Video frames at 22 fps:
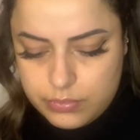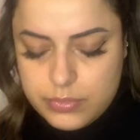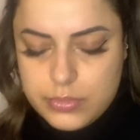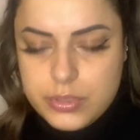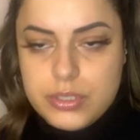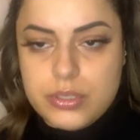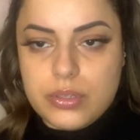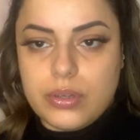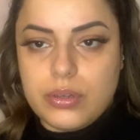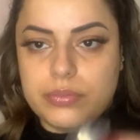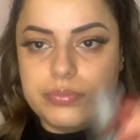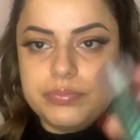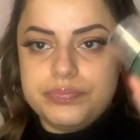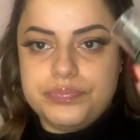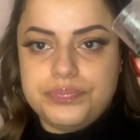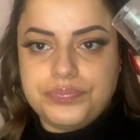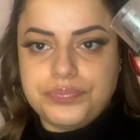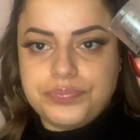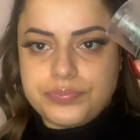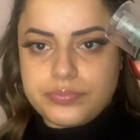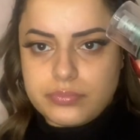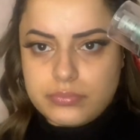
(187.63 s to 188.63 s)
So,
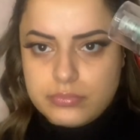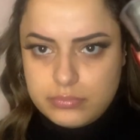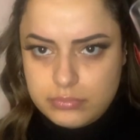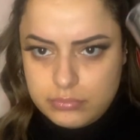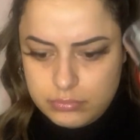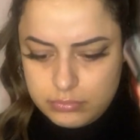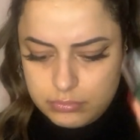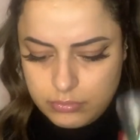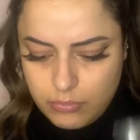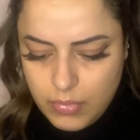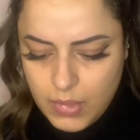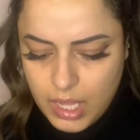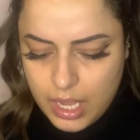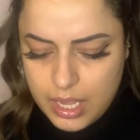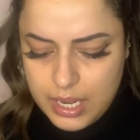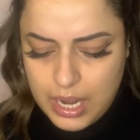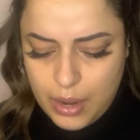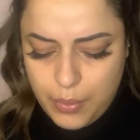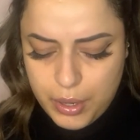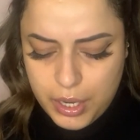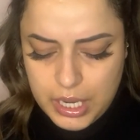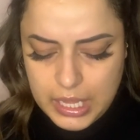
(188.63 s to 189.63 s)
okay,
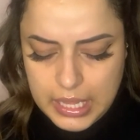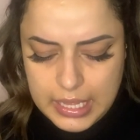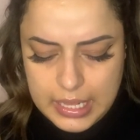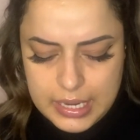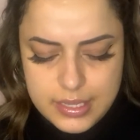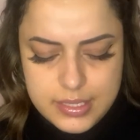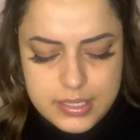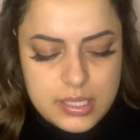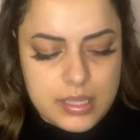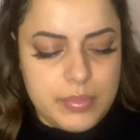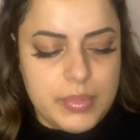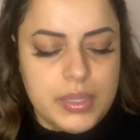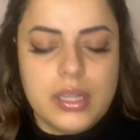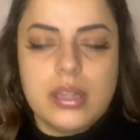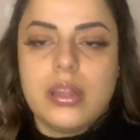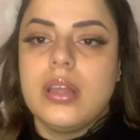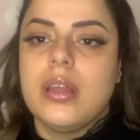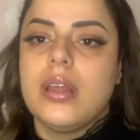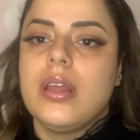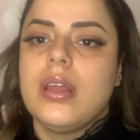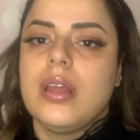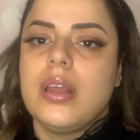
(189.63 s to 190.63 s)
now we're gonna get into the
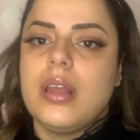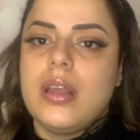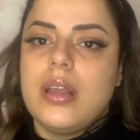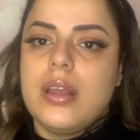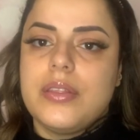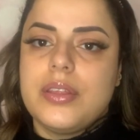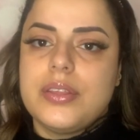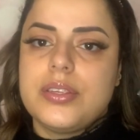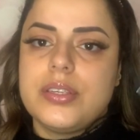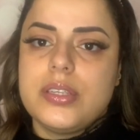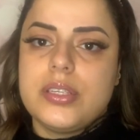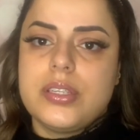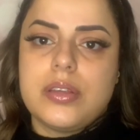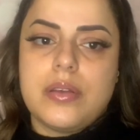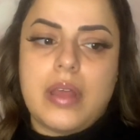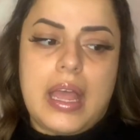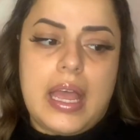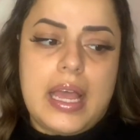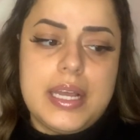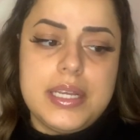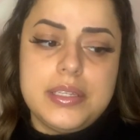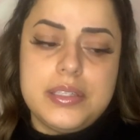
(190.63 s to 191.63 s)
Milk. This
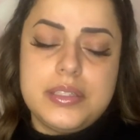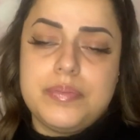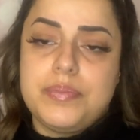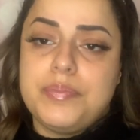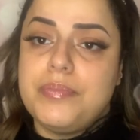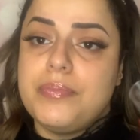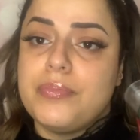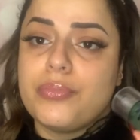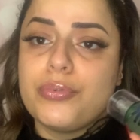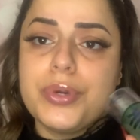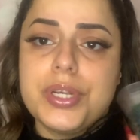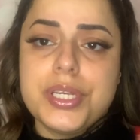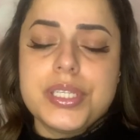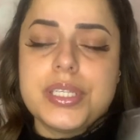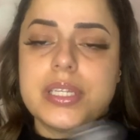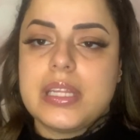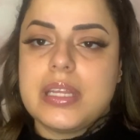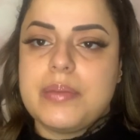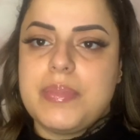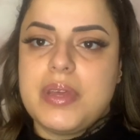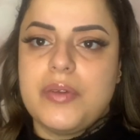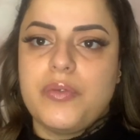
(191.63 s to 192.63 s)
has
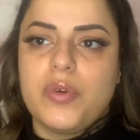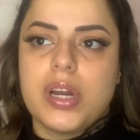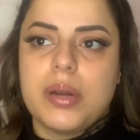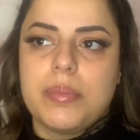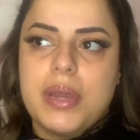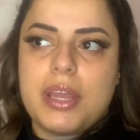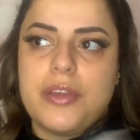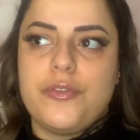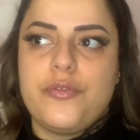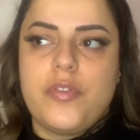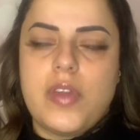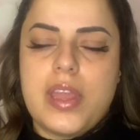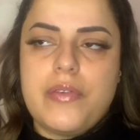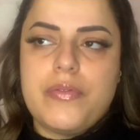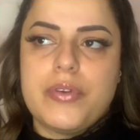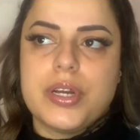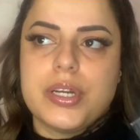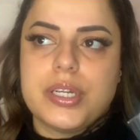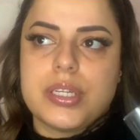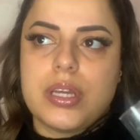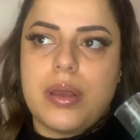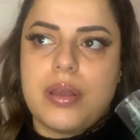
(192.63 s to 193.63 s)
recently been one of my
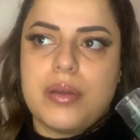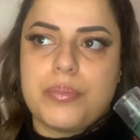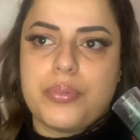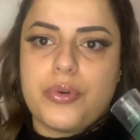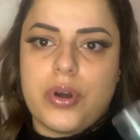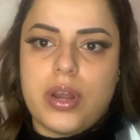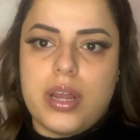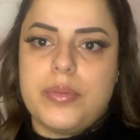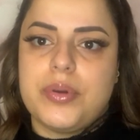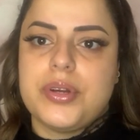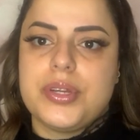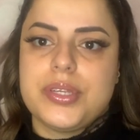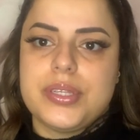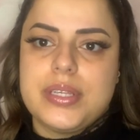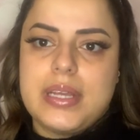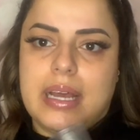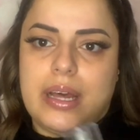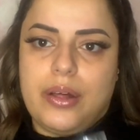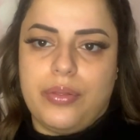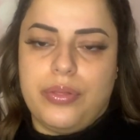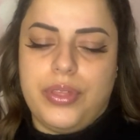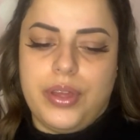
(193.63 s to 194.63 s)
favorite primers
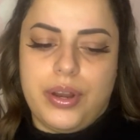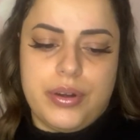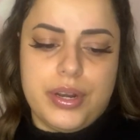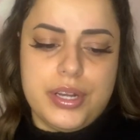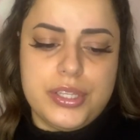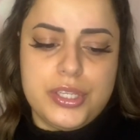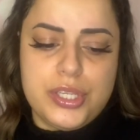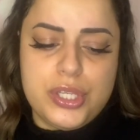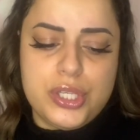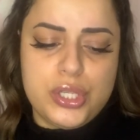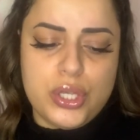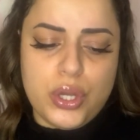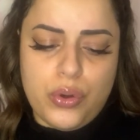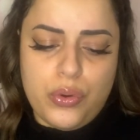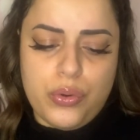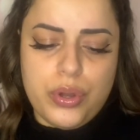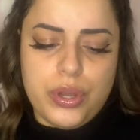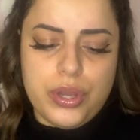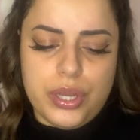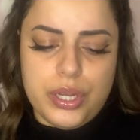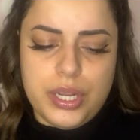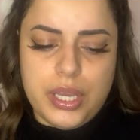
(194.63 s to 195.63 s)
out there. It's so
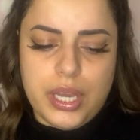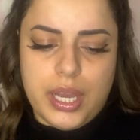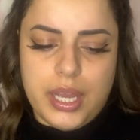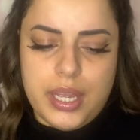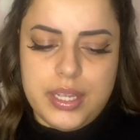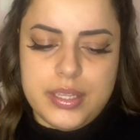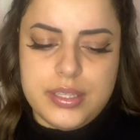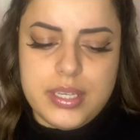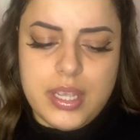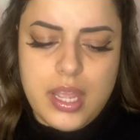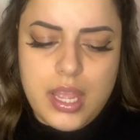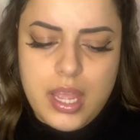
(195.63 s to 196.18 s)
good, guys.